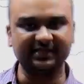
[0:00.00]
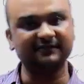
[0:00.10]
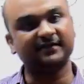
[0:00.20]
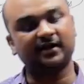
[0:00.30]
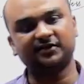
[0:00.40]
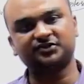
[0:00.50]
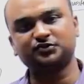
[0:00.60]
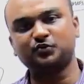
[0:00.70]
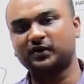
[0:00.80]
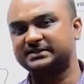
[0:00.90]
Then we
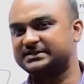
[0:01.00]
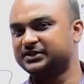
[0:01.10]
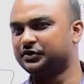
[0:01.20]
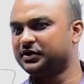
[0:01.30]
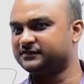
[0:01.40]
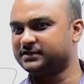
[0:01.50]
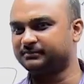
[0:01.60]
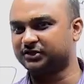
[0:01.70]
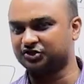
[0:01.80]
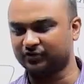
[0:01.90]
understood what is theory of
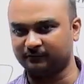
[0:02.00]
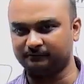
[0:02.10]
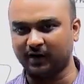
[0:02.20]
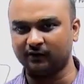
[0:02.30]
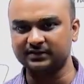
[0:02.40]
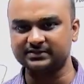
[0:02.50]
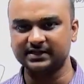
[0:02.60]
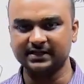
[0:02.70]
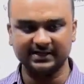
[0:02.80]
separation of powers.